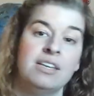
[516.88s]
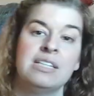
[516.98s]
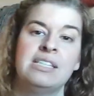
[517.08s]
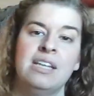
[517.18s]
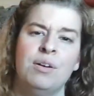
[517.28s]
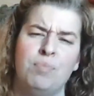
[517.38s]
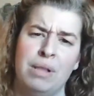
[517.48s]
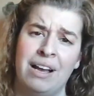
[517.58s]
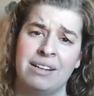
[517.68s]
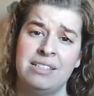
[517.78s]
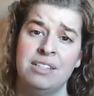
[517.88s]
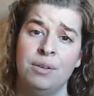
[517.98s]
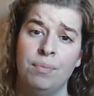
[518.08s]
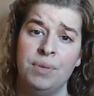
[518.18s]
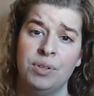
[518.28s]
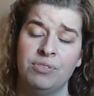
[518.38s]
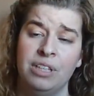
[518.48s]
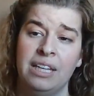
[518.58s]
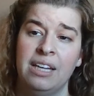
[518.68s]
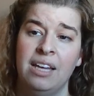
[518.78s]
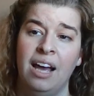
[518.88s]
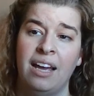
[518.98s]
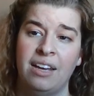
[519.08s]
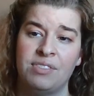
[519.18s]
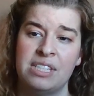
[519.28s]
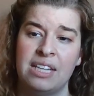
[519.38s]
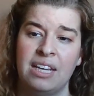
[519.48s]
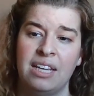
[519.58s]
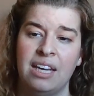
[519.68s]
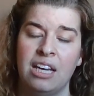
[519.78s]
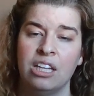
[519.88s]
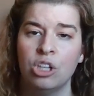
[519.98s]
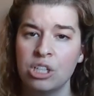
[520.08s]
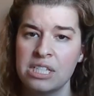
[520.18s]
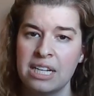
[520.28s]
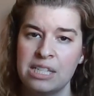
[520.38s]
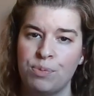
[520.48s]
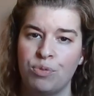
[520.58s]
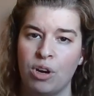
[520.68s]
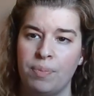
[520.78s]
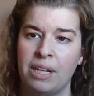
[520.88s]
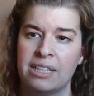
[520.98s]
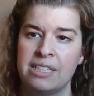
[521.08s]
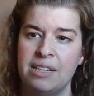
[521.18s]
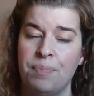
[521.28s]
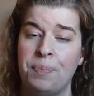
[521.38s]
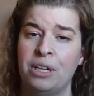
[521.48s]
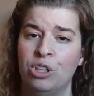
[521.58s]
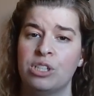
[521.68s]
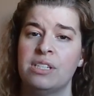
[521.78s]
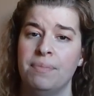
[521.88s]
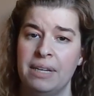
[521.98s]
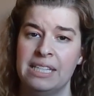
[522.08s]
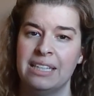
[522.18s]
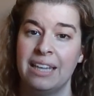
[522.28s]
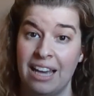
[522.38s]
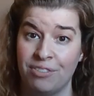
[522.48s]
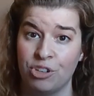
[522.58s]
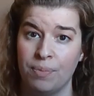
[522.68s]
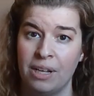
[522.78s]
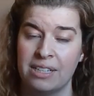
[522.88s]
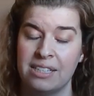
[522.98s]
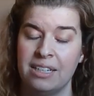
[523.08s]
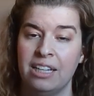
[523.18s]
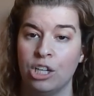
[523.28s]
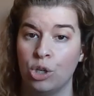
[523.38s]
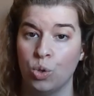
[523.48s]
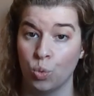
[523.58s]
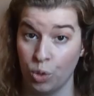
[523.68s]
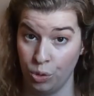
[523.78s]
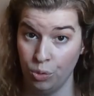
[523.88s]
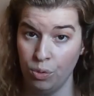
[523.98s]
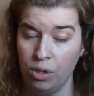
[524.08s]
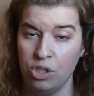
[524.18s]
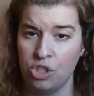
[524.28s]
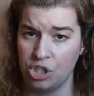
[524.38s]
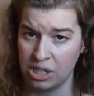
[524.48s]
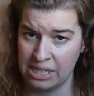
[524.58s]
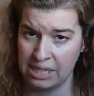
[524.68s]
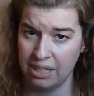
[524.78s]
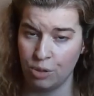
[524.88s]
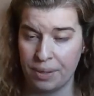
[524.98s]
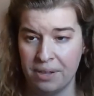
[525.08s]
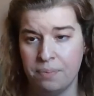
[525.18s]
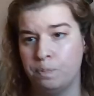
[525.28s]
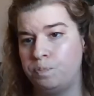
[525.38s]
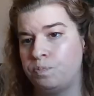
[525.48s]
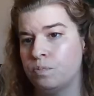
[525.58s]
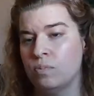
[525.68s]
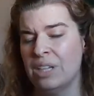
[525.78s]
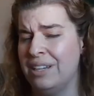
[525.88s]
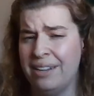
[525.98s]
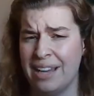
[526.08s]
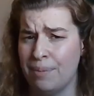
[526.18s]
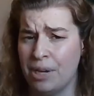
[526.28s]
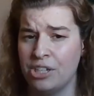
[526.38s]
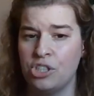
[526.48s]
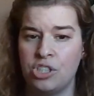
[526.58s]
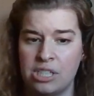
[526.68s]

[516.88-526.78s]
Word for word: This blocked beautifully, I have to say. It looked nice before I blocked it, but it looked amazing after I blocked it. It grew just a little bit, not much,